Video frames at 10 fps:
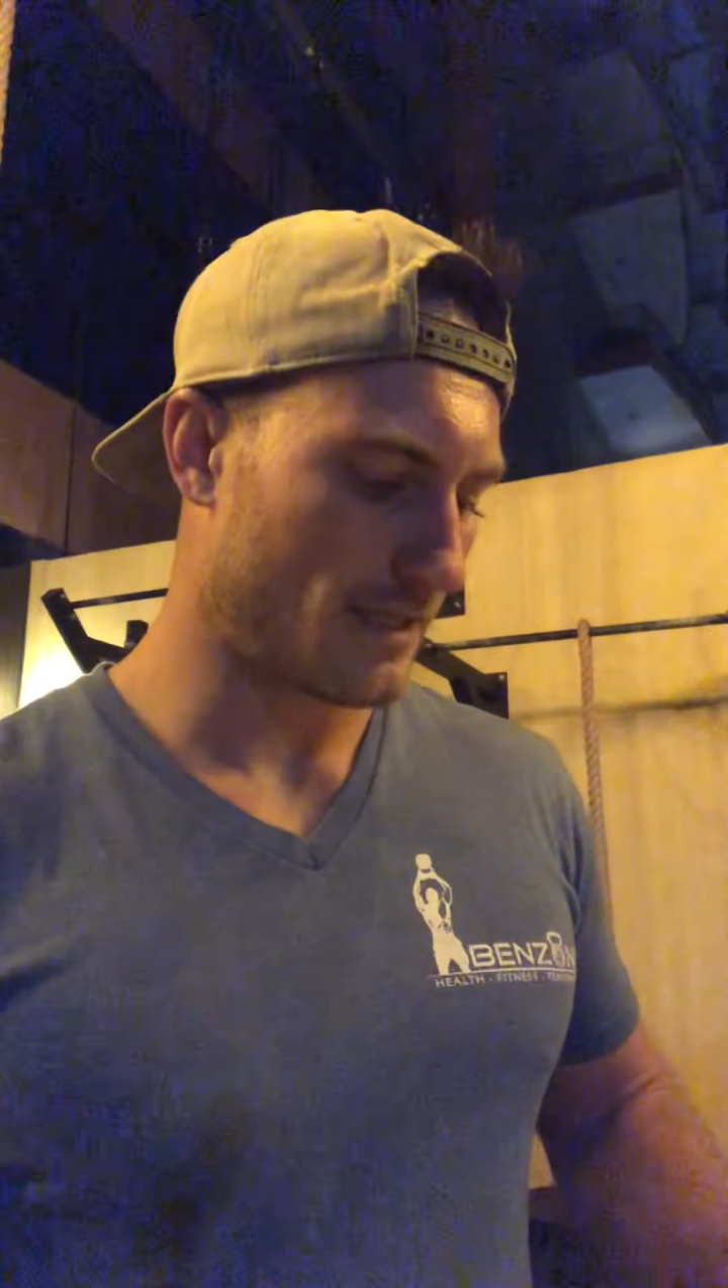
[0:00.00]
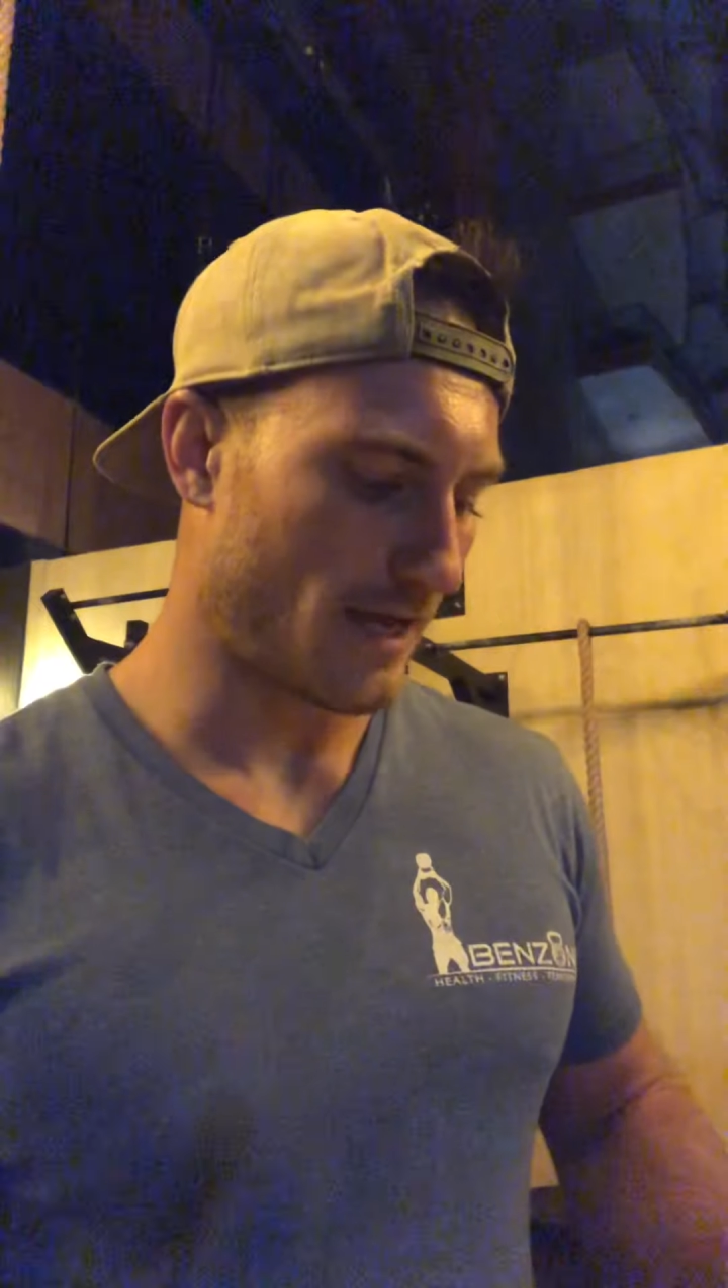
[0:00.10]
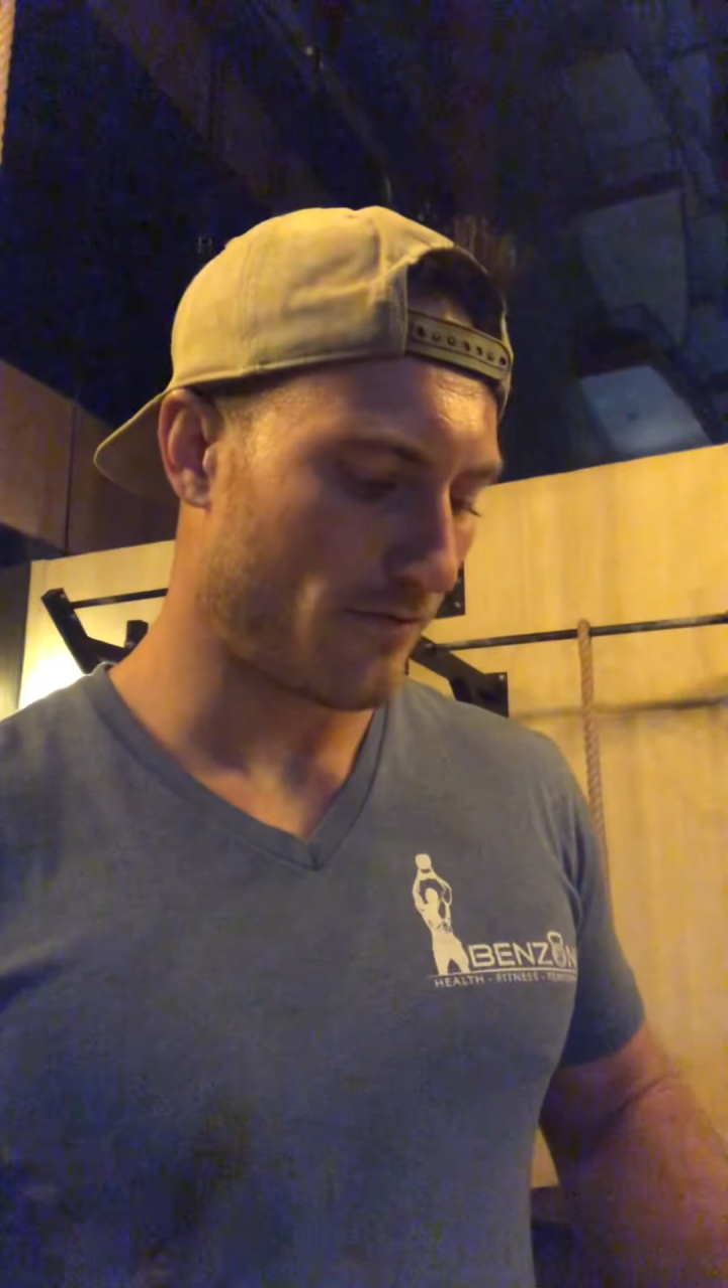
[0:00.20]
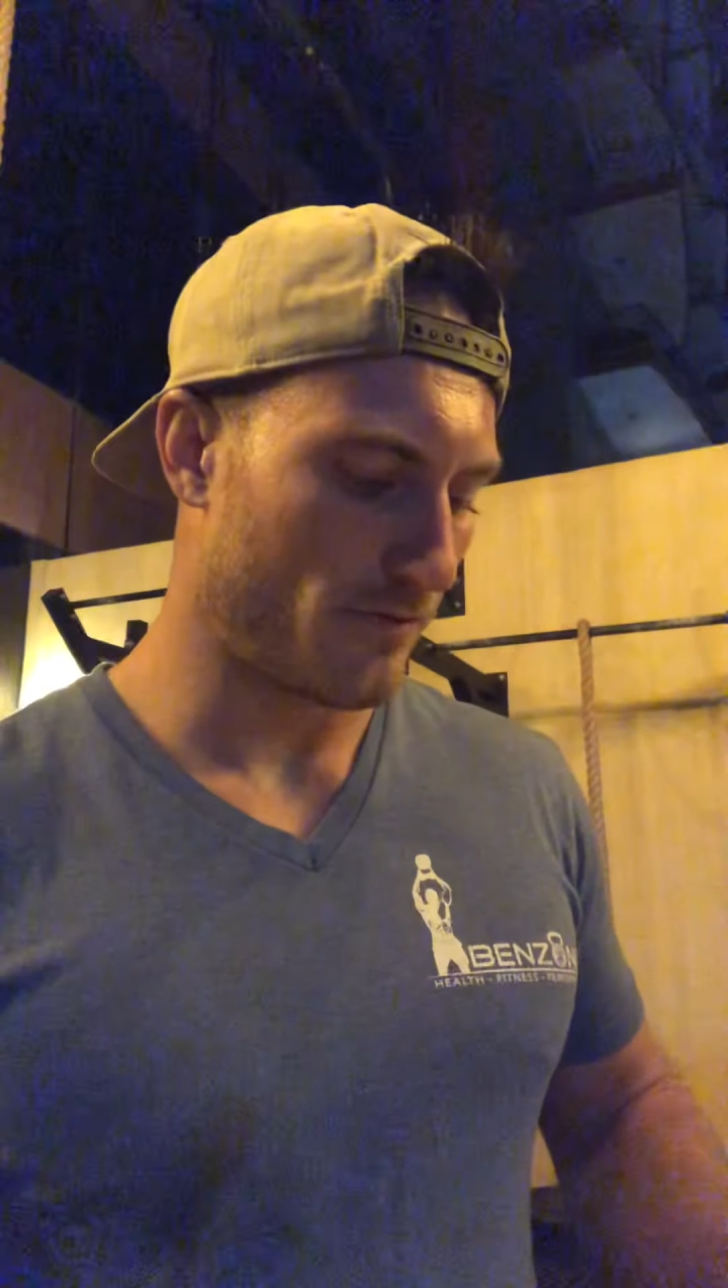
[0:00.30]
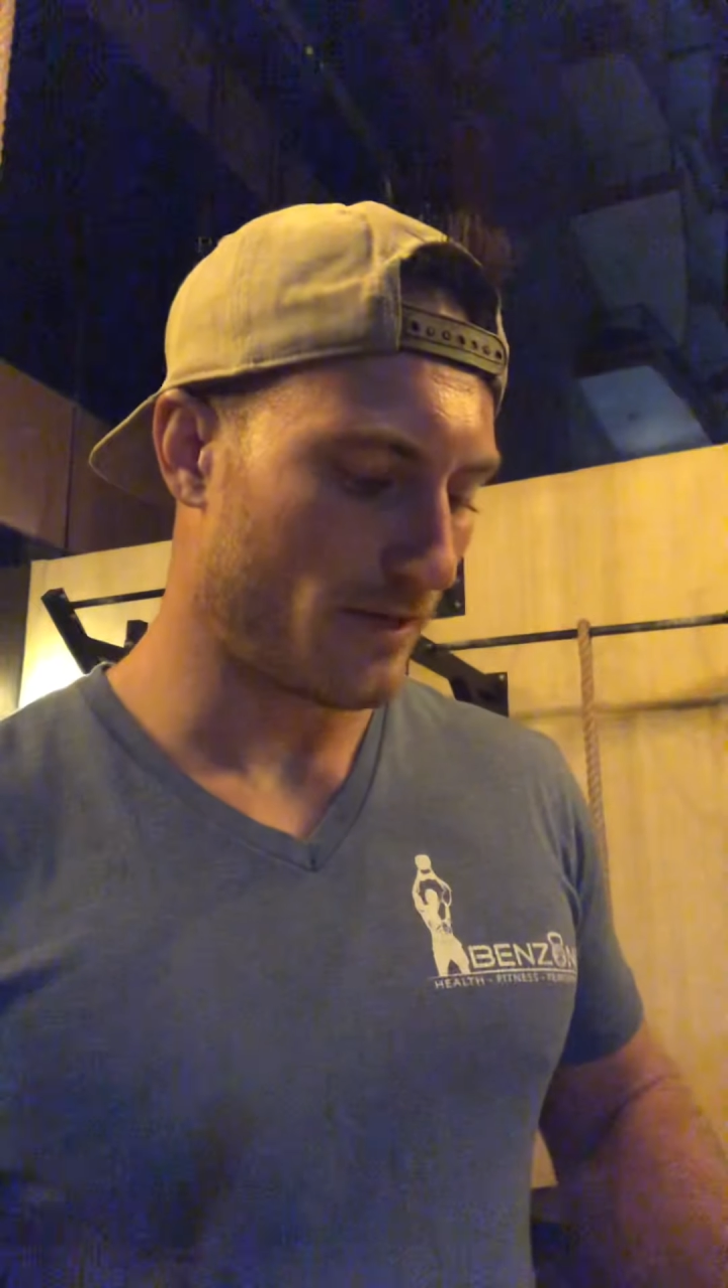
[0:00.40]

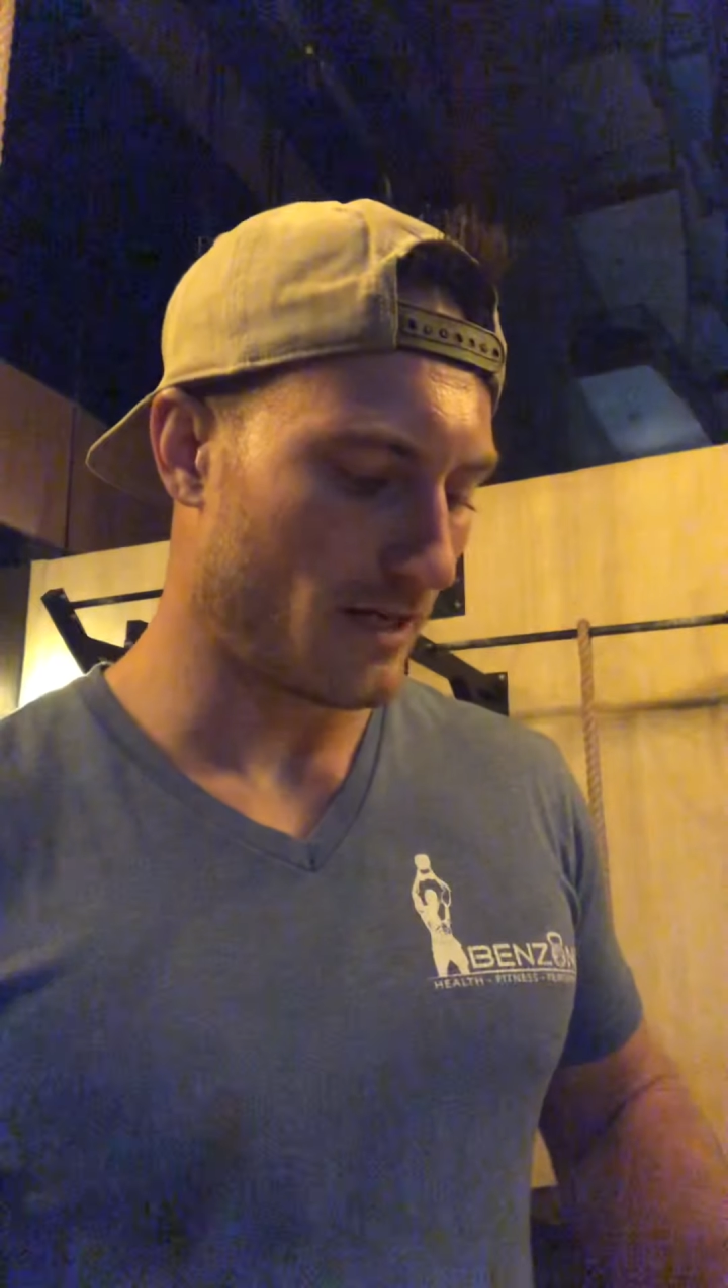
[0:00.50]
every minute